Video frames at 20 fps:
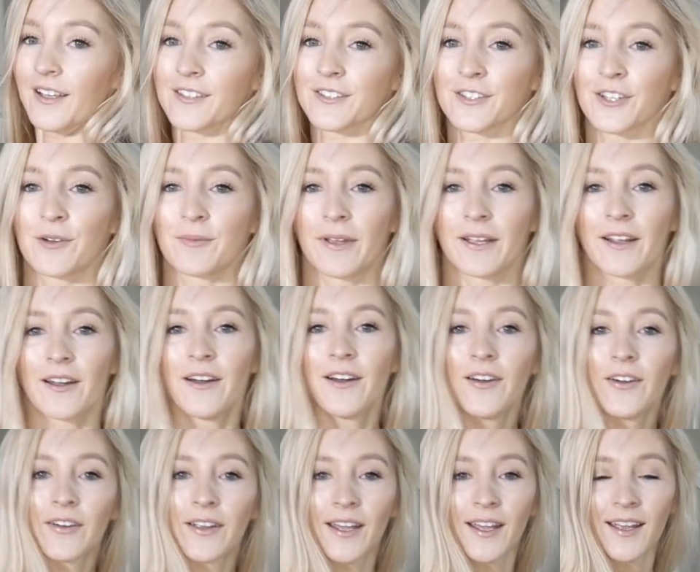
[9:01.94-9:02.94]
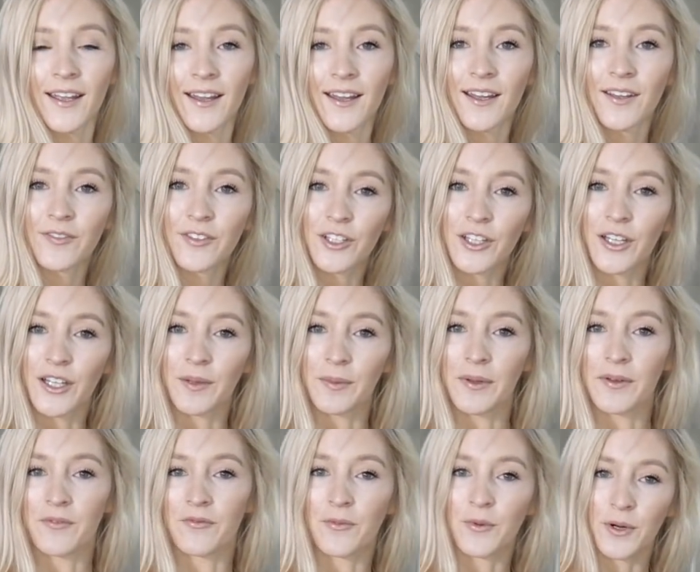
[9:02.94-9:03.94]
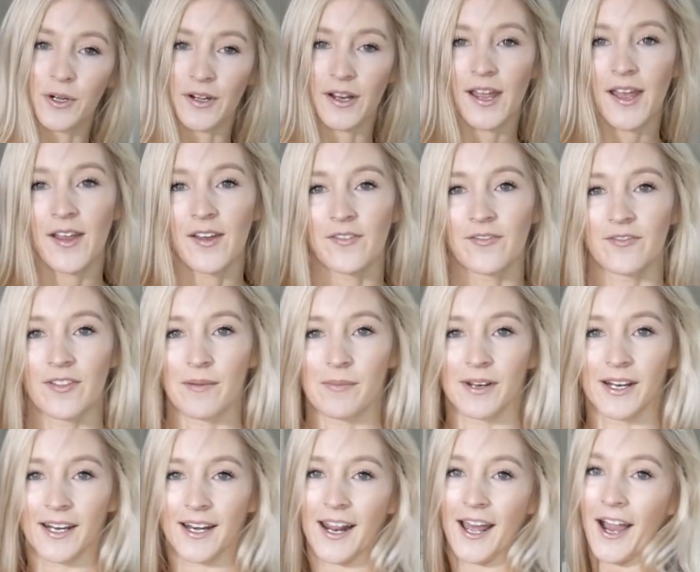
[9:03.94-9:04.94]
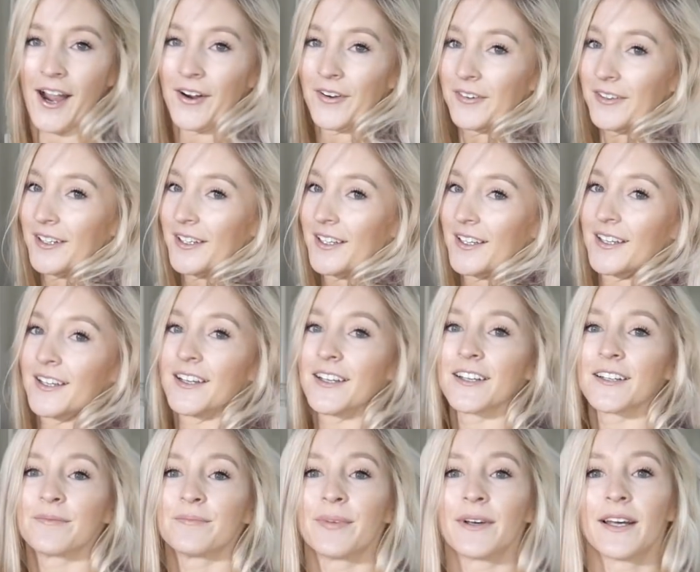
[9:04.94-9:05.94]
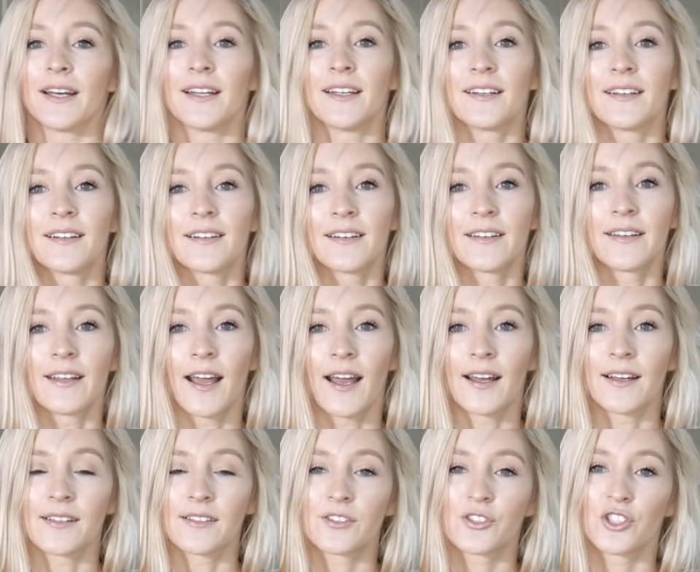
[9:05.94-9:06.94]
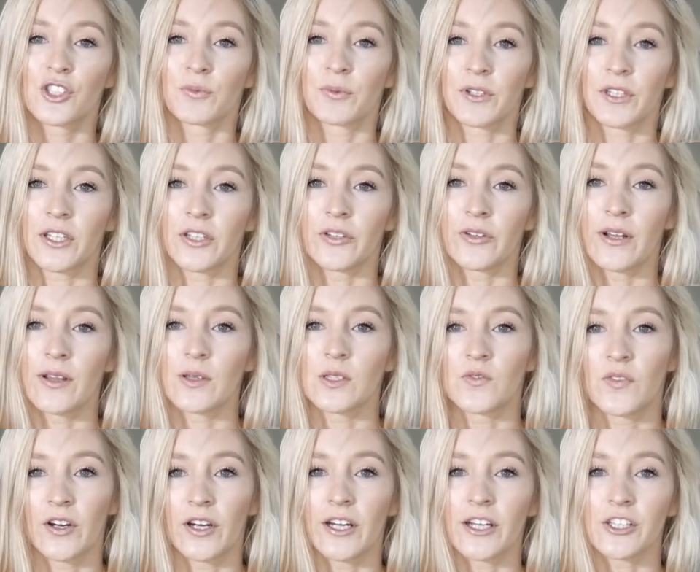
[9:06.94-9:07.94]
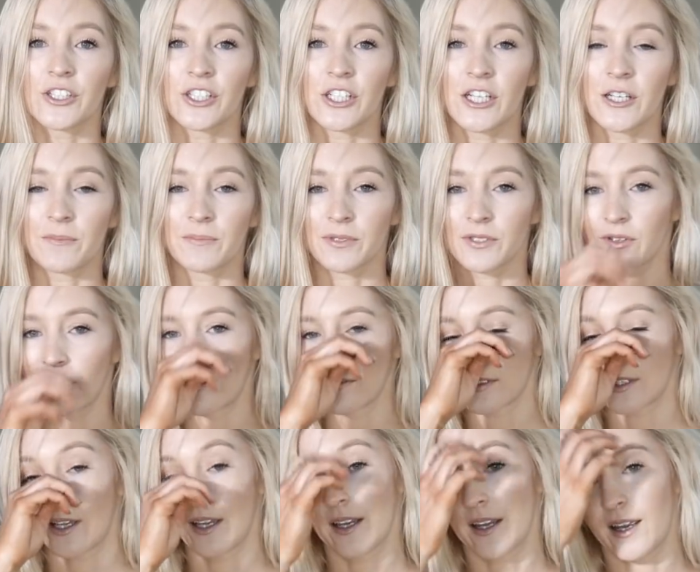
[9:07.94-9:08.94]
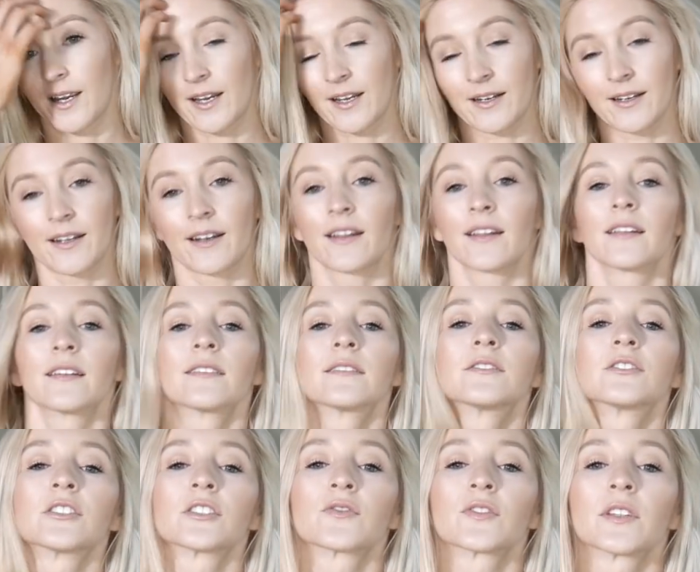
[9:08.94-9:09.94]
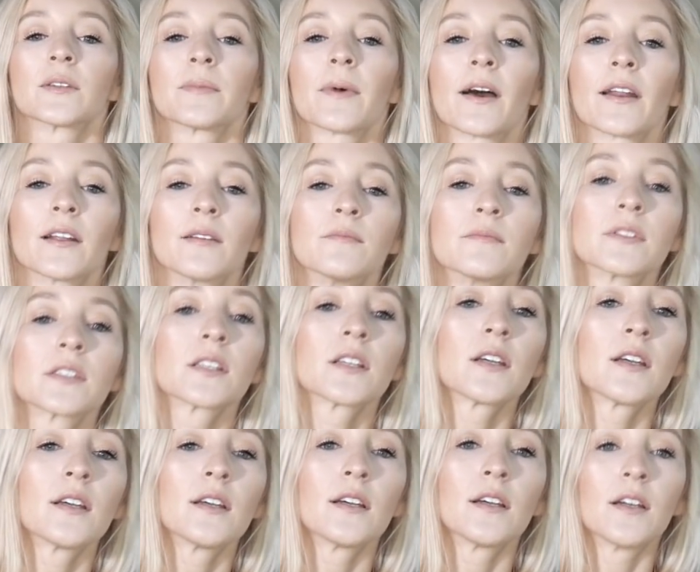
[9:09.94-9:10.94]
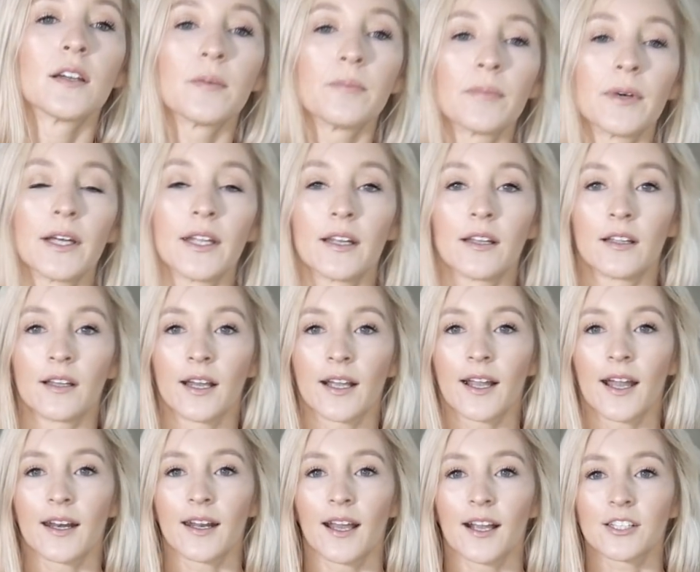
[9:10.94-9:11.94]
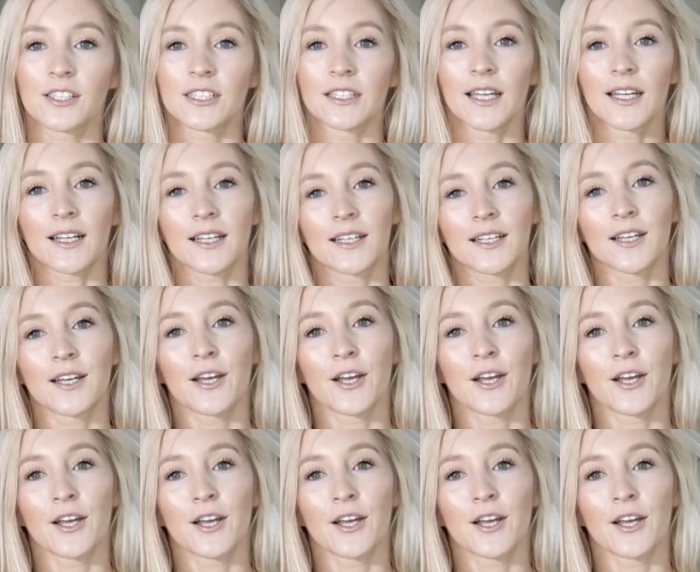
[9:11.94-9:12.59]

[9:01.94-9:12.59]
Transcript: so I'm like, oh, okay, I feel a little bit more feminine now. But yeah, super cute. It was very cheap, so I was like, I can get it just for the bottoms. But I kind of actually like